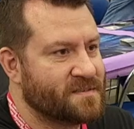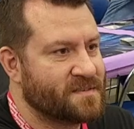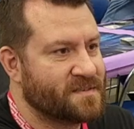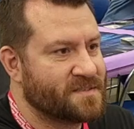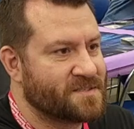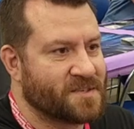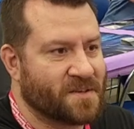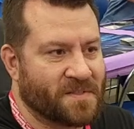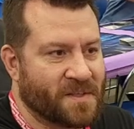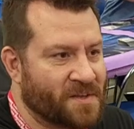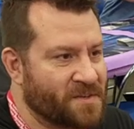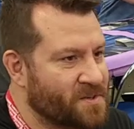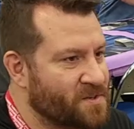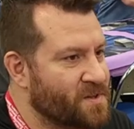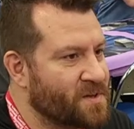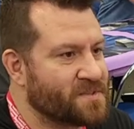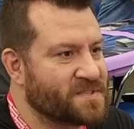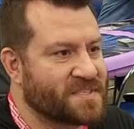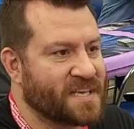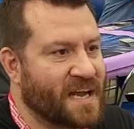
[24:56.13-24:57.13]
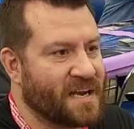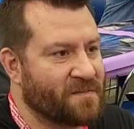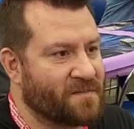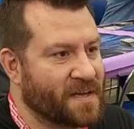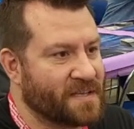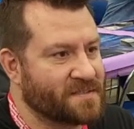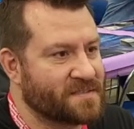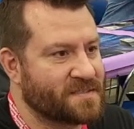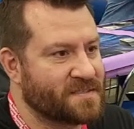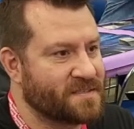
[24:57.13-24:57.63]
So they'll do those side
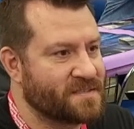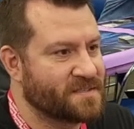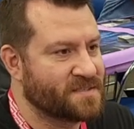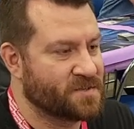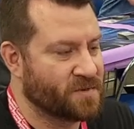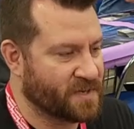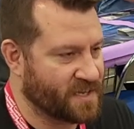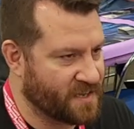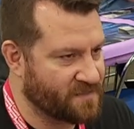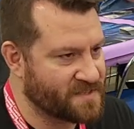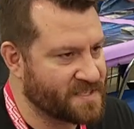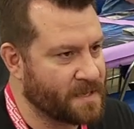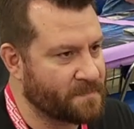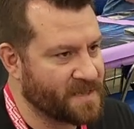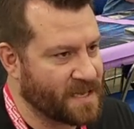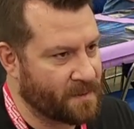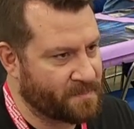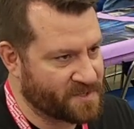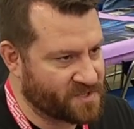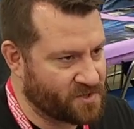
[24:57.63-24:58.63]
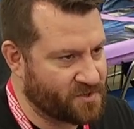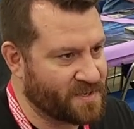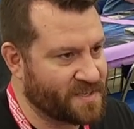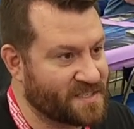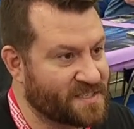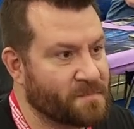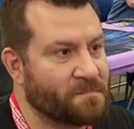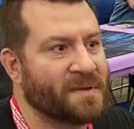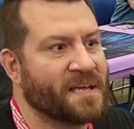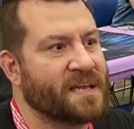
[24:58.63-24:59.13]
events. So it gives them the opportunity
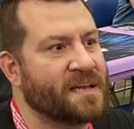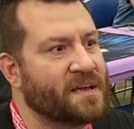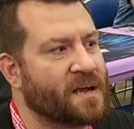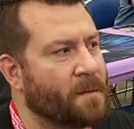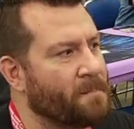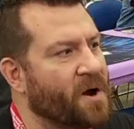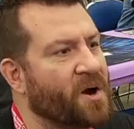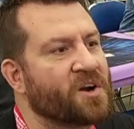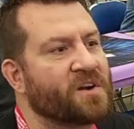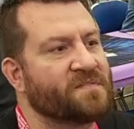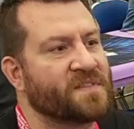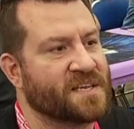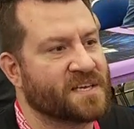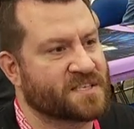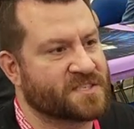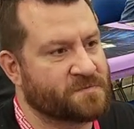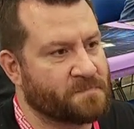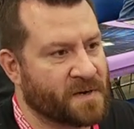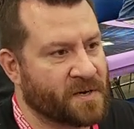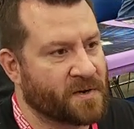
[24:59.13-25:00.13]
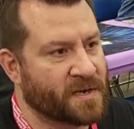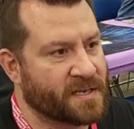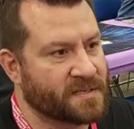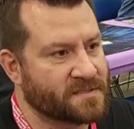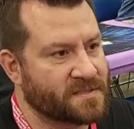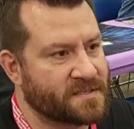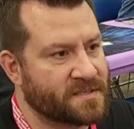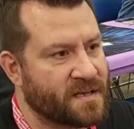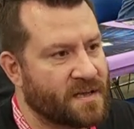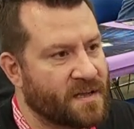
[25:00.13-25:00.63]
to be a part of the
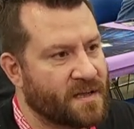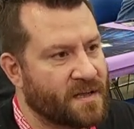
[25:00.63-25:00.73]
experience,